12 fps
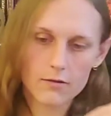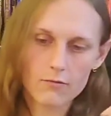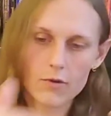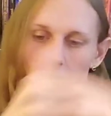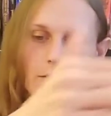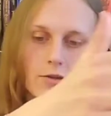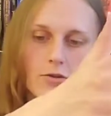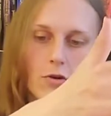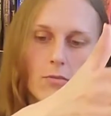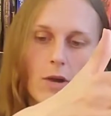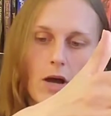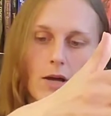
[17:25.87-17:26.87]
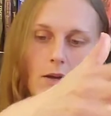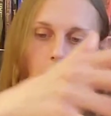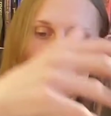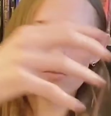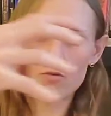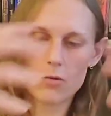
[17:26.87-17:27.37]
release your
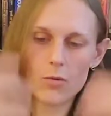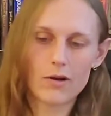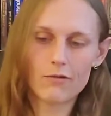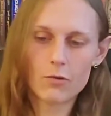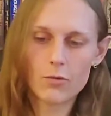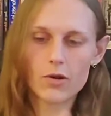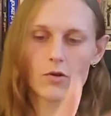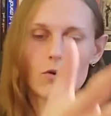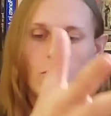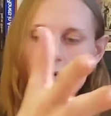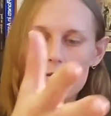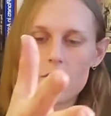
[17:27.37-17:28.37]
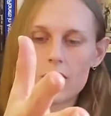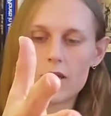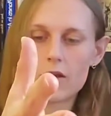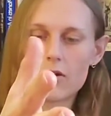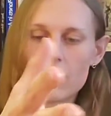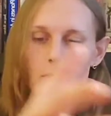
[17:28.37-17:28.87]
mind, or whatever you want to call your
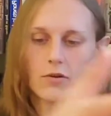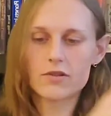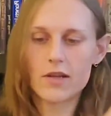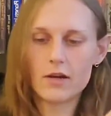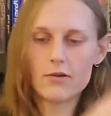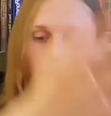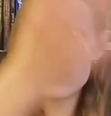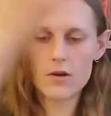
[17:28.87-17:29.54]
ego, yourself,